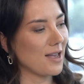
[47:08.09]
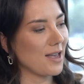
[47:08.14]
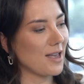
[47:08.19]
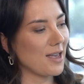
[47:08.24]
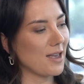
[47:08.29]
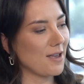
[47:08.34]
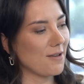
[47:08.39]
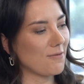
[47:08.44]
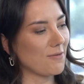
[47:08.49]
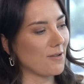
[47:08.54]

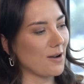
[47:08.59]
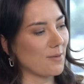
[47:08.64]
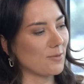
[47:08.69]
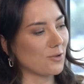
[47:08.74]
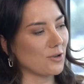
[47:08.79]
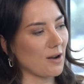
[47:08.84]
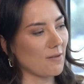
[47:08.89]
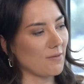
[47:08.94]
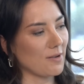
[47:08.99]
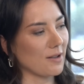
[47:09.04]
If I'm
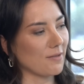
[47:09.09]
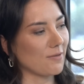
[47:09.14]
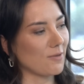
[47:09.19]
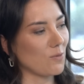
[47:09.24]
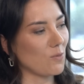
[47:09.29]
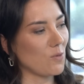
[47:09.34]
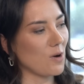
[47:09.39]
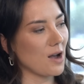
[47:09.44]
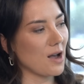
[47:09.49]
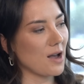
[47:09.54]
traveling for
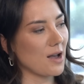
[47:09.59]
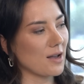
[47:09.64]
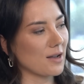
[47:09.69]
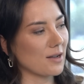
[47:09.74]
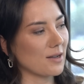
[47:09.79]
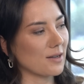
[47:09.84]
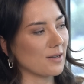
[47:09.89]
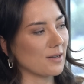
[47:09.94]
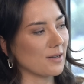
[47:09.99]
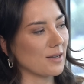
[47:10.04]

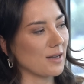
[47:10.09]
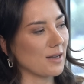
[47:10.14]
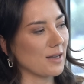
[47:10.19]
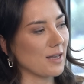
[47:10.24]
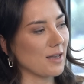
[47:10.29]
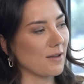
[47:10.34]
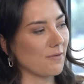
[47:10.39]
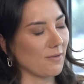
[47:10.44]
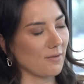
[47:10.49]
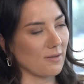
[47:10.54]
work,
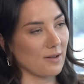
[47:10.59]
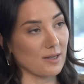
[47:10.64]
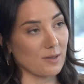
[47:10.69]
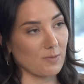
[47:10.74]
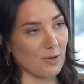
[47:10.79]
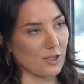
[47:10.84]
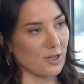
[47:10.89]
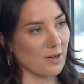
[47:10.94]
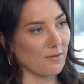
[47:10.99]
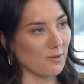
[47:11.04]

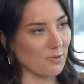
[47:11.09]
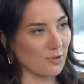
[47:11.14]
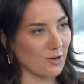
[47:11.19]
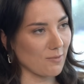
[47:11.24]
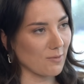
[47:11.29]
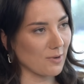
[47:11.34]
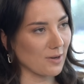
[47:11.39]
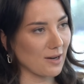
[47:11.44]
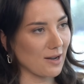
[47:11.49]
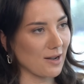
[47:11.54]
especially if I'm
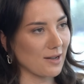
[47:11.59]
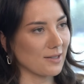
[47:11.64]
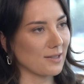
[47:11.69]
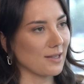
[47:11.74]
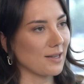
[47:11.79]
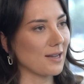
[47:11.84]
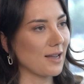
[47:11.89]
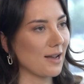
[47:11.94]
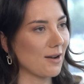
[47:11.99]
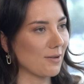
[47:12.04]
traveling with clients,
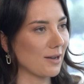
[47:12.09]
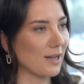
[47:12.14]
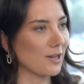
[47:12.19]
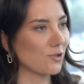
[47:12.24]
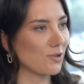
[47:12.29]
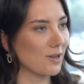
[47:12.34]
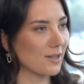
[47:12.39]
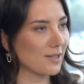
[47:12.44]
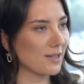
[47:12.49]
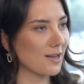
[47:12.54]
then I'll get
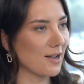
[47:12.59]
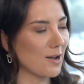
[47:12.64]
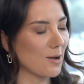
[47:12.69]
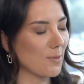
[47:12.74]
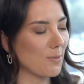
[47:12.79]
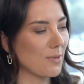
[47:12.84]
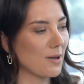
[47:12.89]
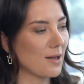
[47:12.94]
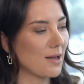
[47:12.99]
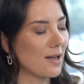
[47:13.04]
dressed
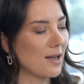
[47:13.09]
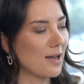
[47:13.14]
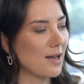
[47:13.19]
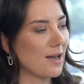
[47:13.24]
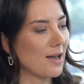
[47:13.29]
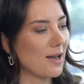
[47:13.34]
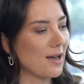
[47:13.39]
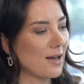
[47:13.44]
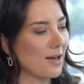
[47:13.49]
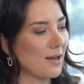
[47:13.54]
up.
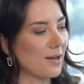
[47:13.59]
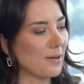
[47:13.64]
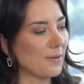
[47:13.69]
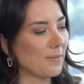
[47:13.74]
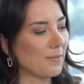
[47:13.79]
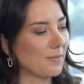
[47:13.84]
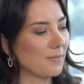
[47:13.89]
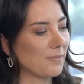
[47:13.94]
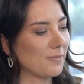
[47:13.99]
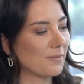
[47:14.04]

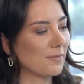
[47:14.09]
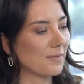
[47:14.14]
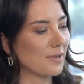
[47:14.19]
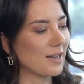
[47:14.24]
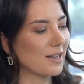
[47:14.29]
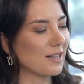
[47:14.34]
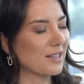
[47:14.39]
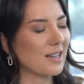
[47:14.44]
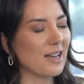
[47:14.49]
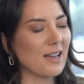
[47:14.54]

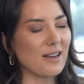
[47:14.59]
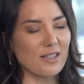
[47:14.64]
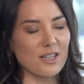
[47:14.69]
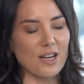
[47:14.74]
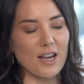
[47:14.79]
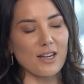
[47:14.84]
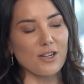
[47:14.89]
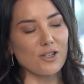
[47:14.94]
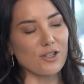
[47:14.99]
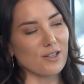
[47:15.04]
It
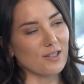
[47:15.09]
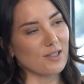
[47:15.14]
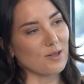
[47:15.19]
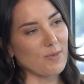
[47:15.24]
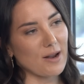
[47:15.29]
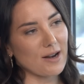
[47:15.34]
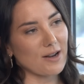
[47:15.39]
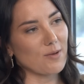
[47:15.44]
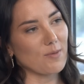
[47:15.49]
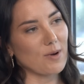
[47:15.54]
changes
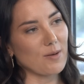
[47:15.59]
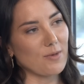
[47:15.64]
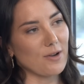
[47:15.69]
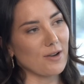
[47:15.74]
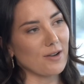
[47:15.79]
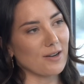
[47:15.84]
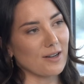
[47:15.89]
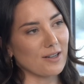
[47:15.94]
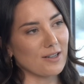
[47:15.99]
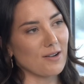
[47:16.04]
depending on my
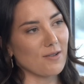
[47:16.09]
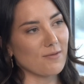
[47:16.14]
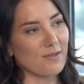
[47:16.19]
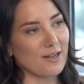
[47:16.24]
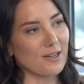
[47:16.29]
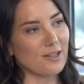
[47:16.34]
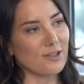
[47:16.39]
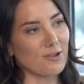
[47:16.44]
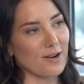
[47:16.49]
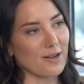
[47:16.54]
mood. I
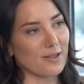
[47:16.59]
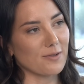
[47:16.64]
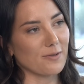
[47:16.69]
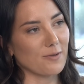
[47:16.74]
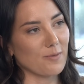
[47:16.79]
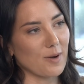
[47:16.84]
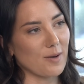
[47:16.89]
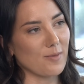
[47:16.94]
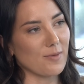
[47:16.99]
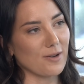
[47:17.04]
really dress for
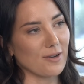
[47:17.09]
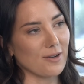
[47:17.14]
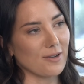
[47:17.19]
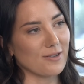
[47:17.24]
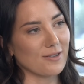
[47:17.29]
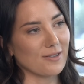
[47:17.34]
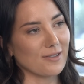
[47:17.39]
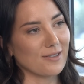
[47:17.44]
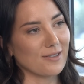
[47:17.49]
my mood.